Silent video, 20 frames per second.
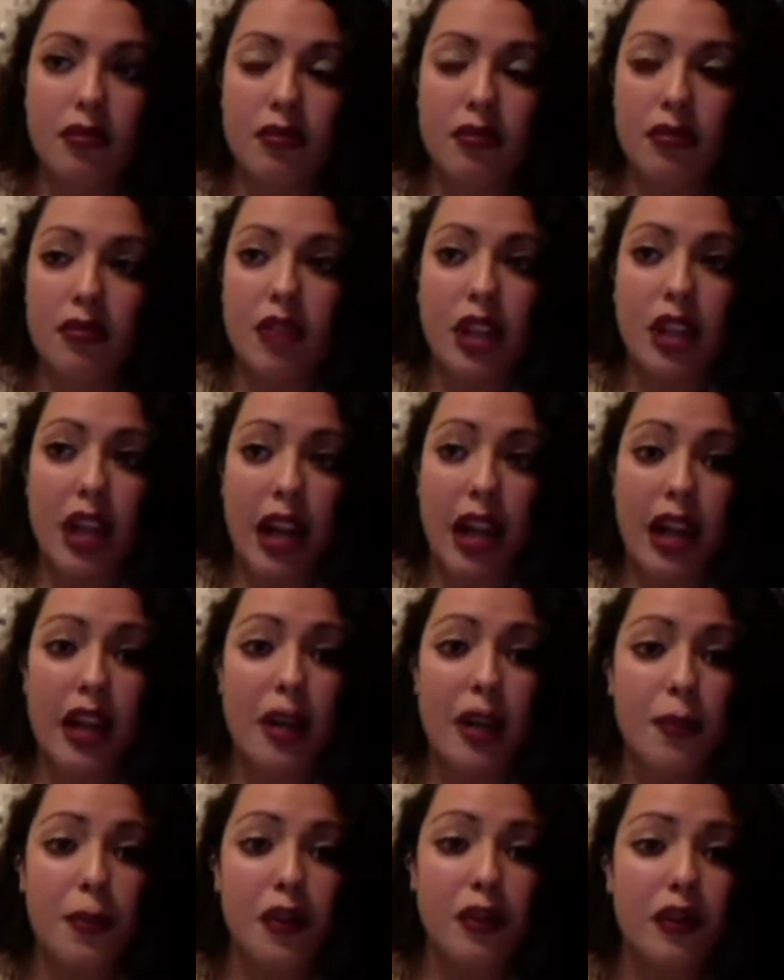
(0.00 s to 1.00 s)
And I had a
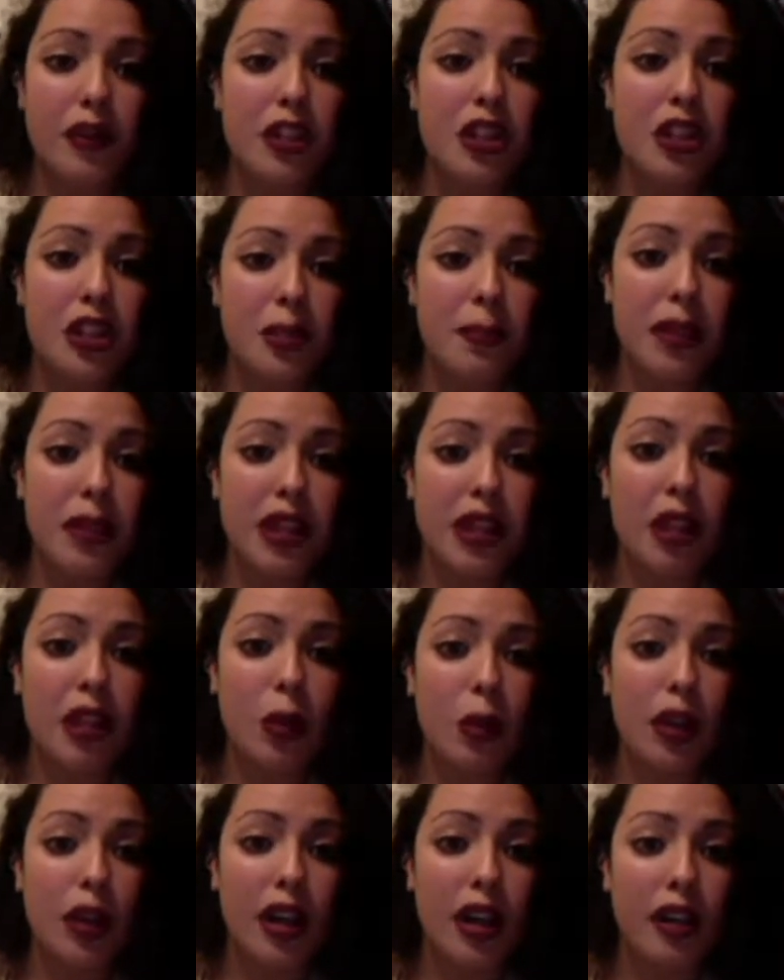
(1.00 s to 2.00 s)
privilege to be there
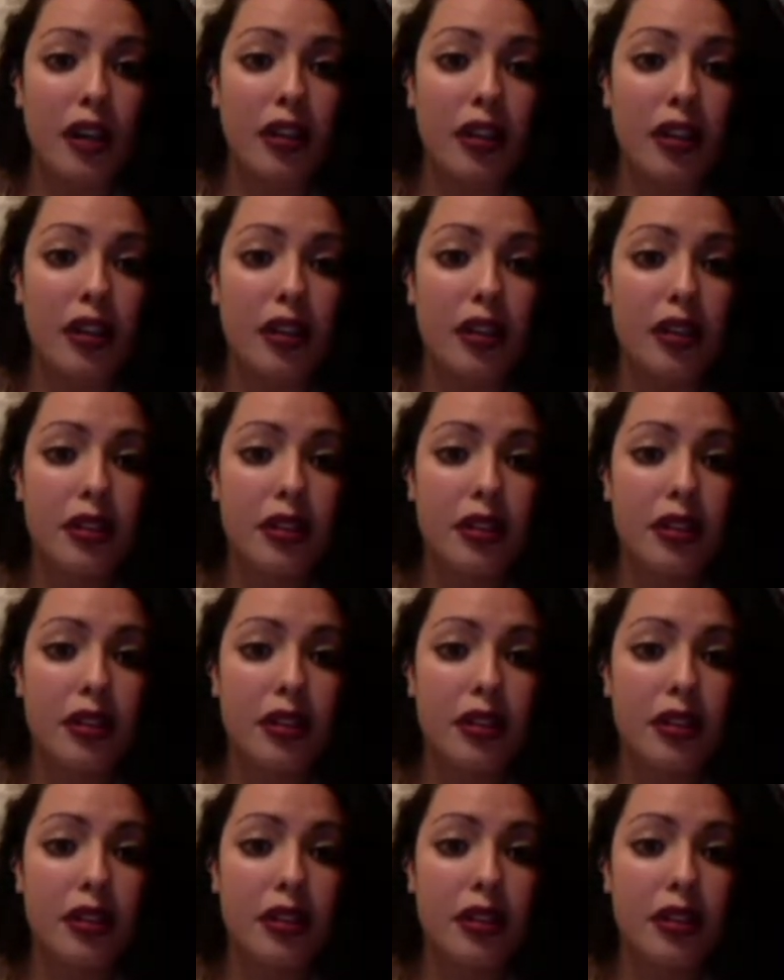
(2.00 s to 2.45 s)
when I could.